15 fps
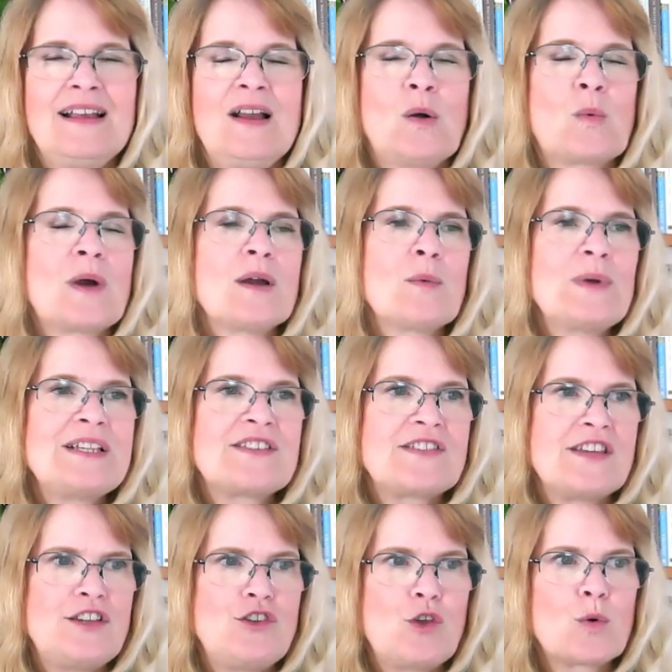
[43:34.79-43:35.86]
Where we
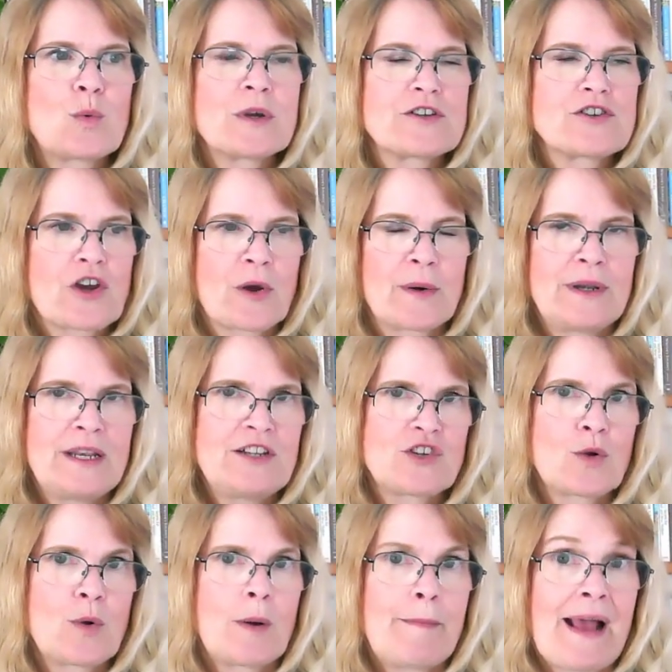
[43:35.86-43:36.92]
see you returning
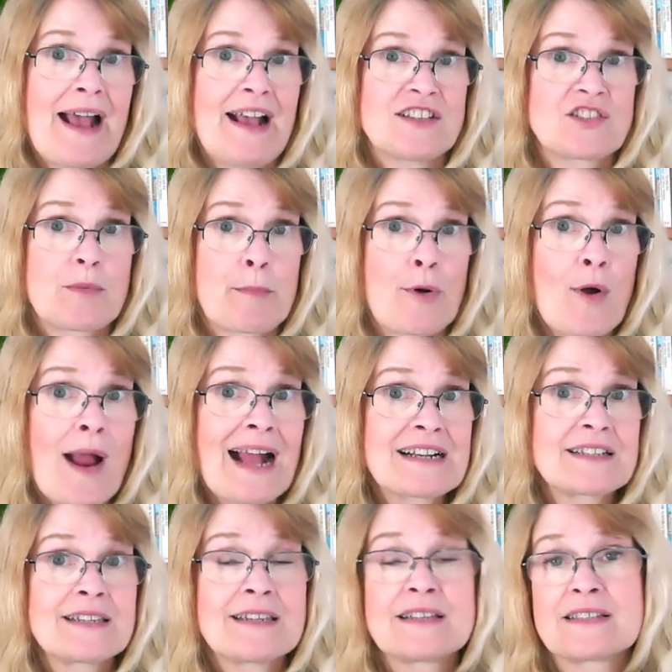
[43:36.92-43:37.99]
to a past
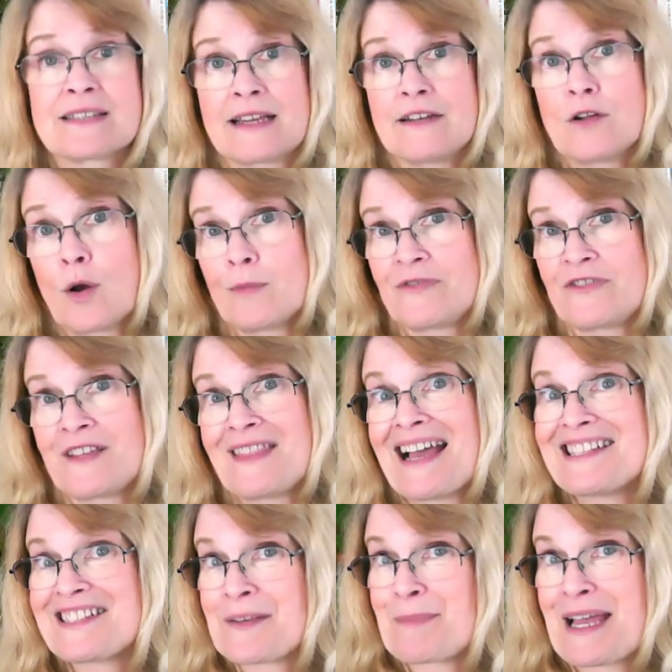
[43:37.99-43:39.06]
practice, and hopefully
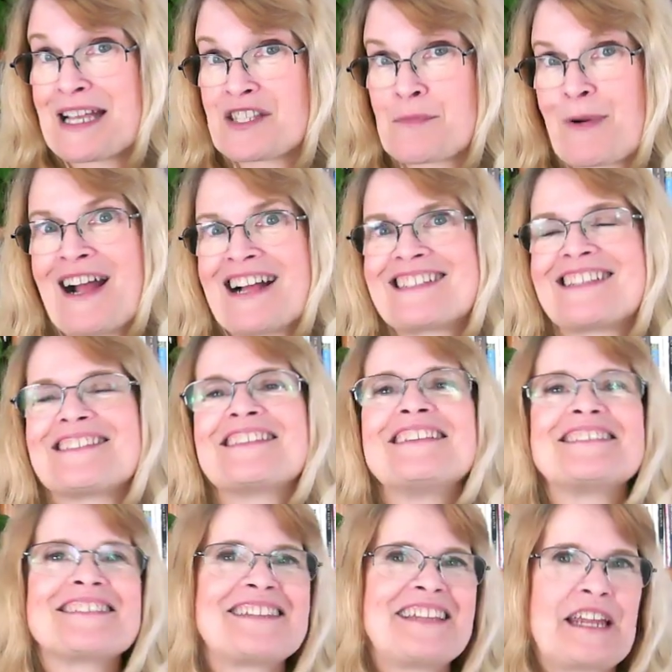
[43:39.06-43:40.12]
that's a best practice,
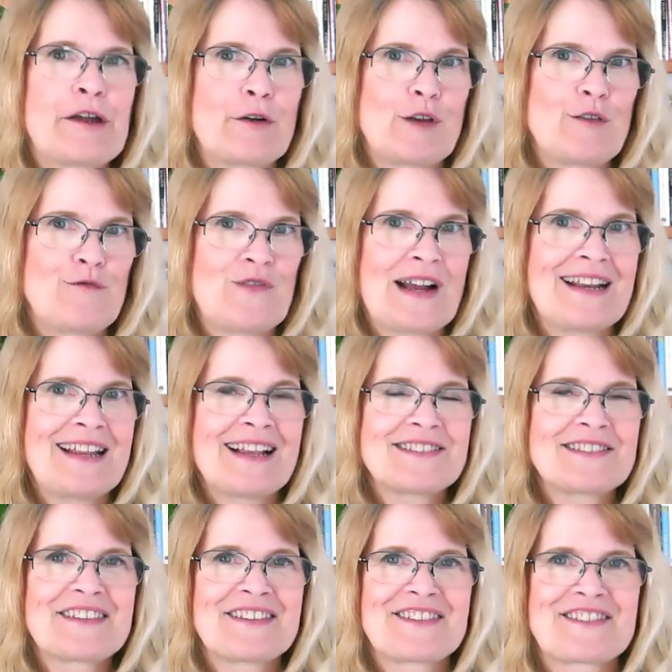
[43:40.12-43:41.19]
is in the area of
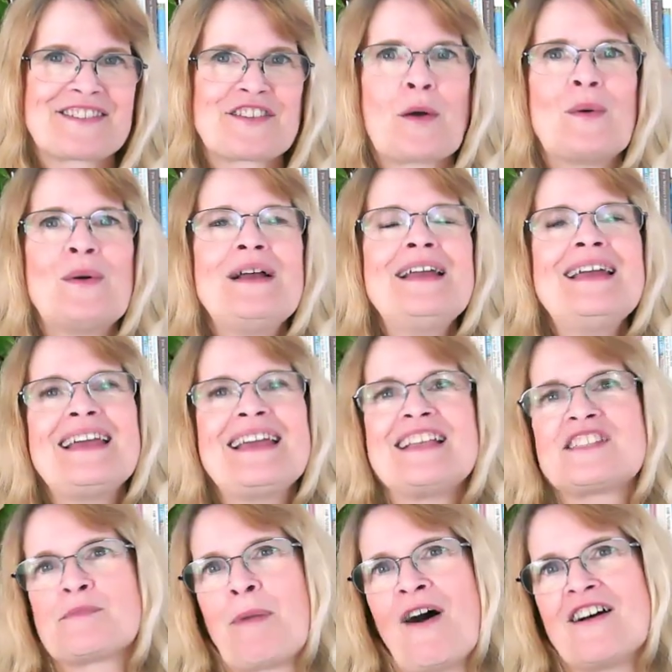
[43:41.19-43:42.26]
finances. So
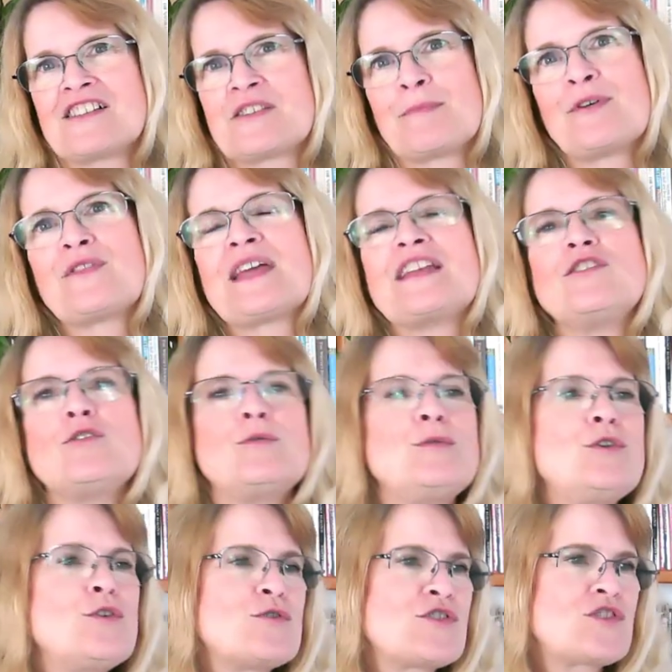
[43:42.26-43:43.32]
it's possible that you
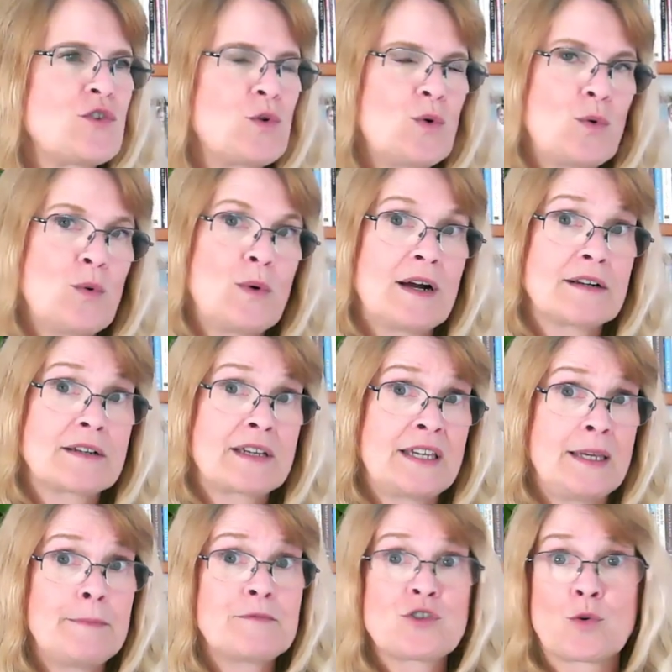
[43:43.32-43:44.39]
used to
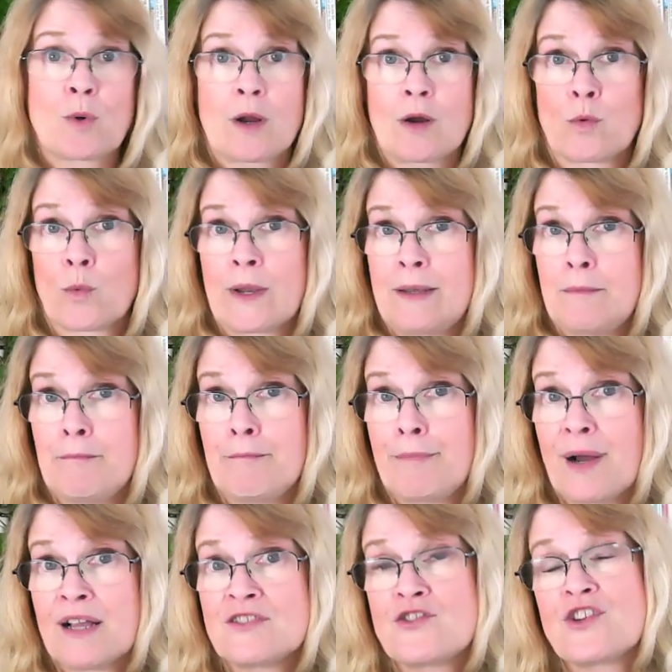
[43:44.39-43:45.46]
keep to a written
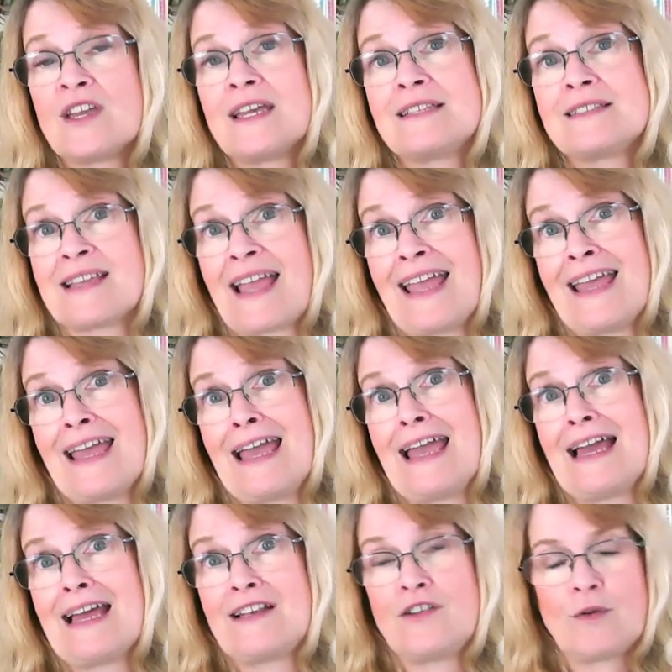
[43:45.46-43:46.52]
budget,
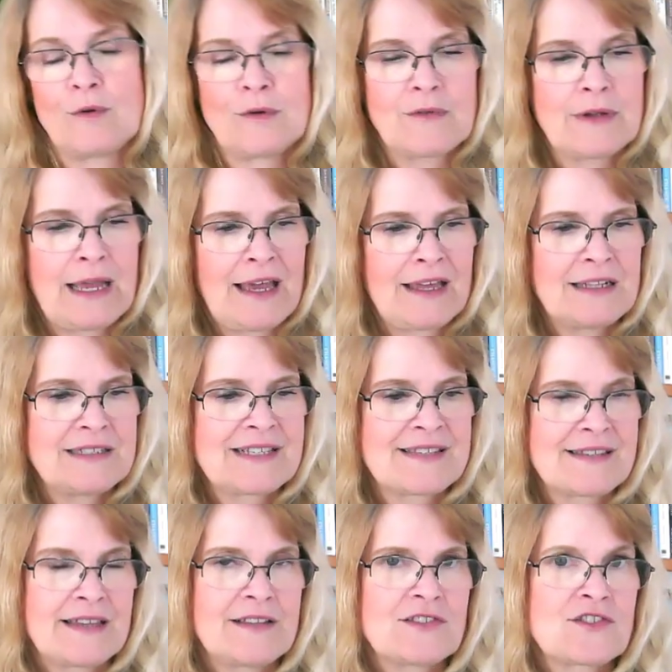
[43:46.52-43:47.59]
and you had
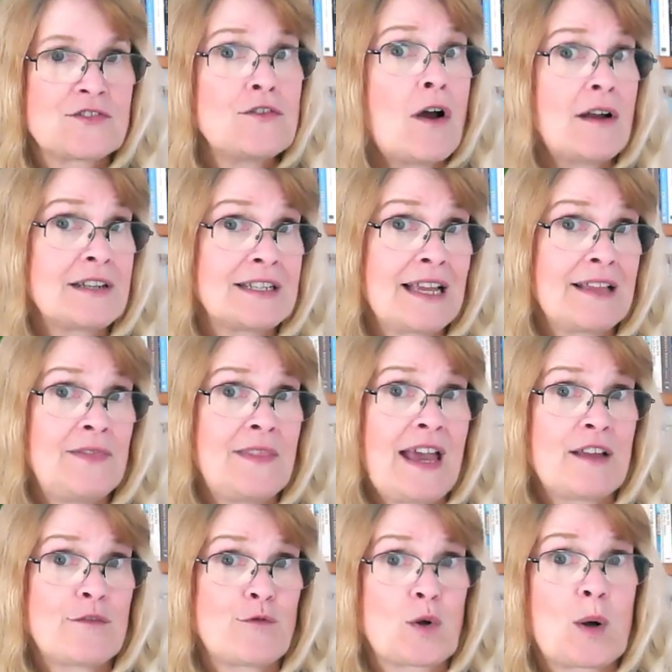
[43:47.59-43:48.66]
since not done
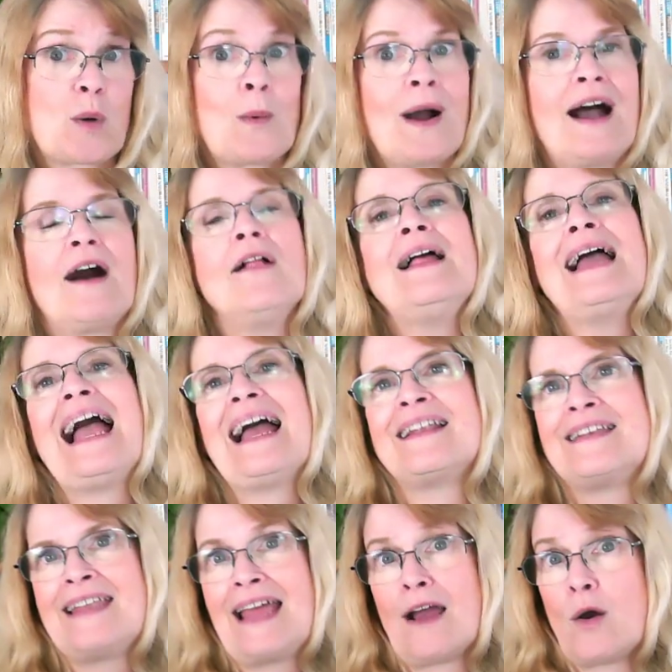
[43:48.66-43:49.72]
that for a while, and
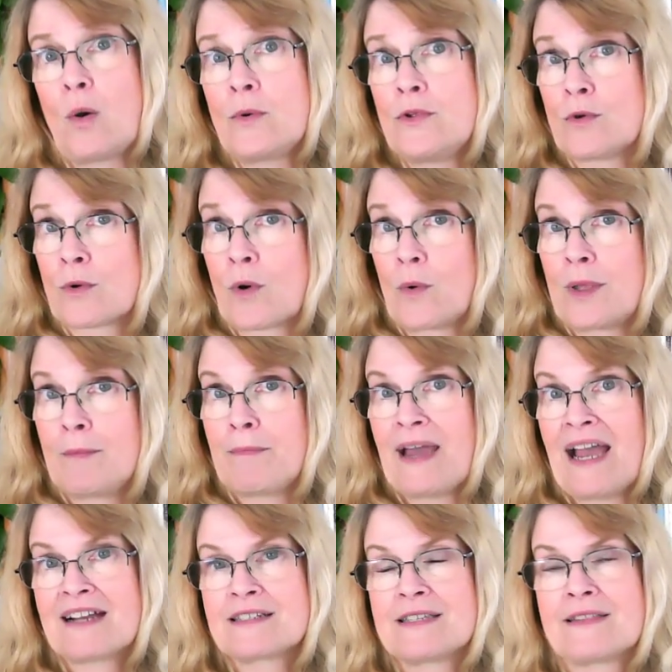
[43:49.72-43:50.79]
now you're going
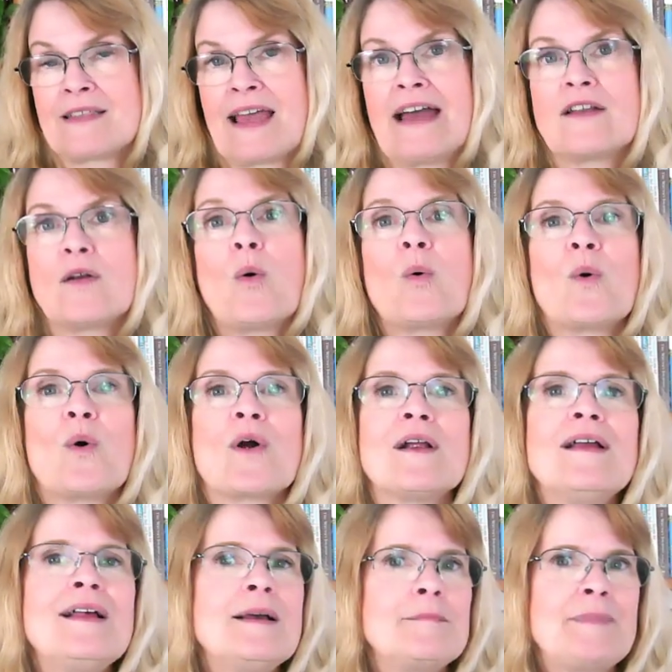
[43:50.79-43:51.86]
back to that. Or
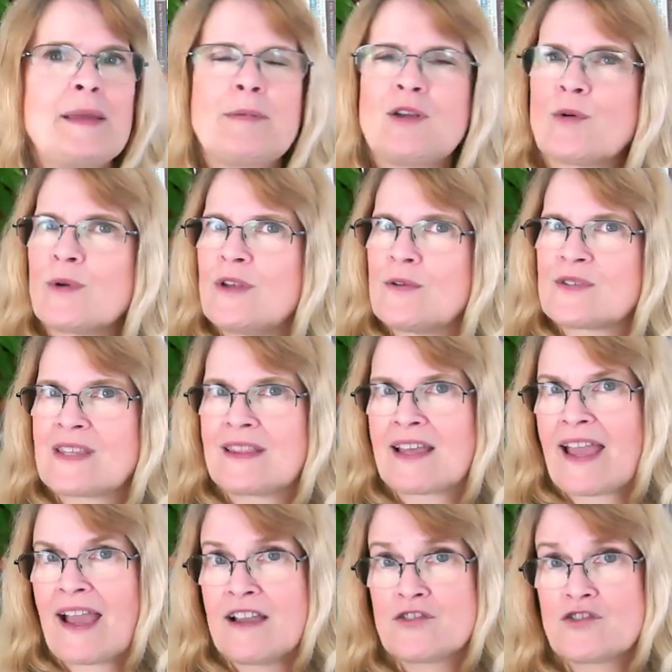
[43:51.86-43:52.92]
maybe you were using the
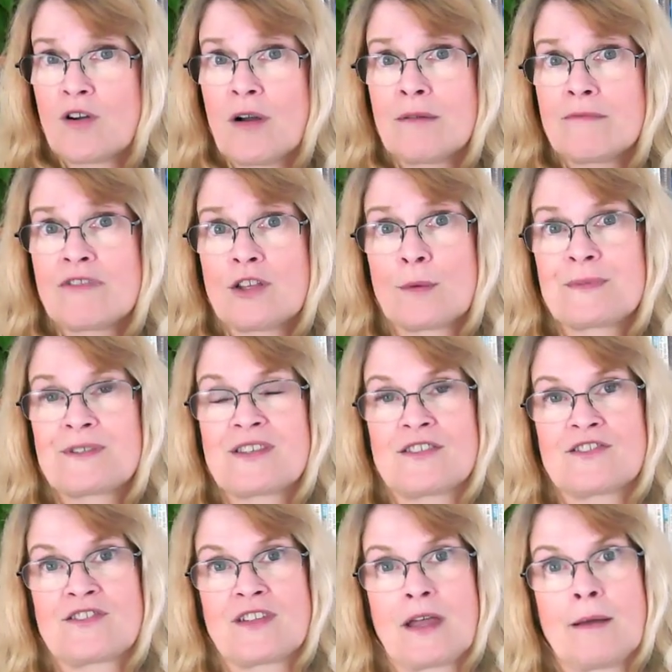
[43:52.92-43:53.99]
cash envelope
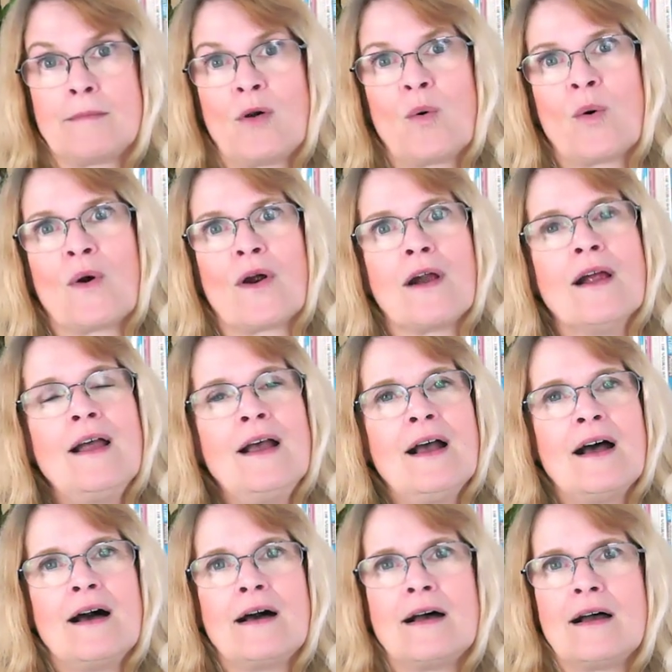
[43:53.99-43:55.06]
system, or
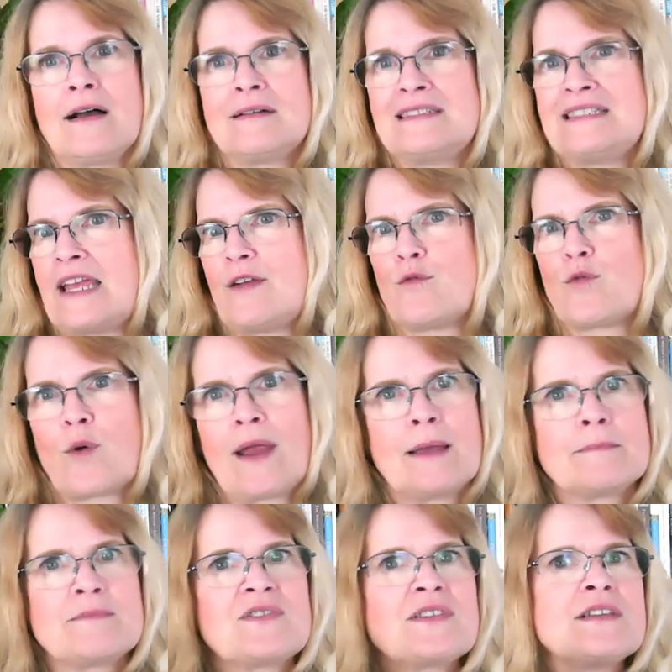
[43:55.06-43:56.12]
Dave
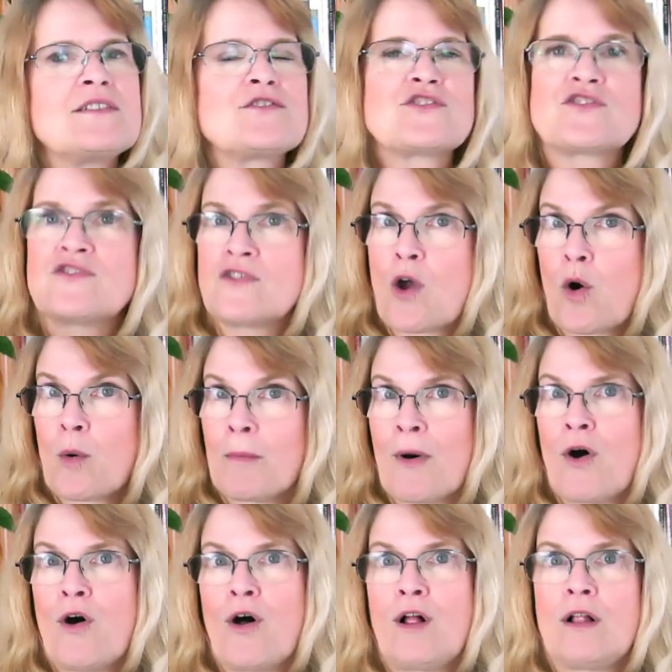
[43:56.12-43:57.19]
Ramsey's
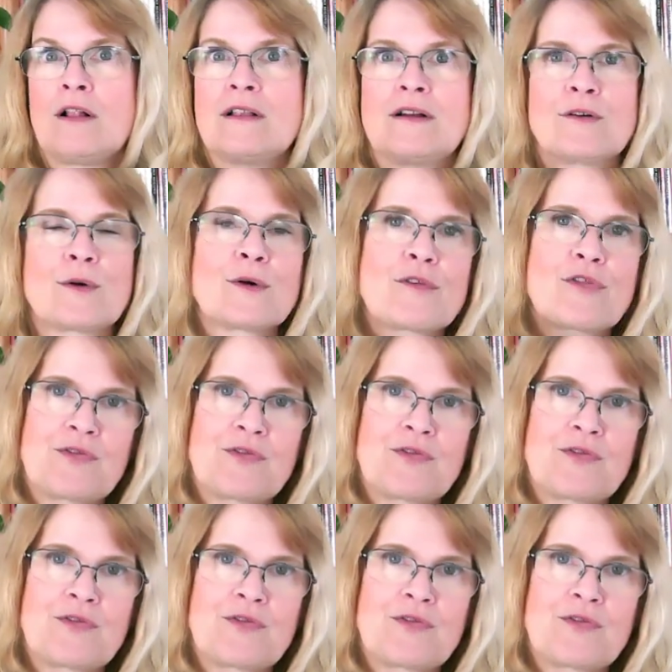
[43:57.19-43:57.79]
snowball, or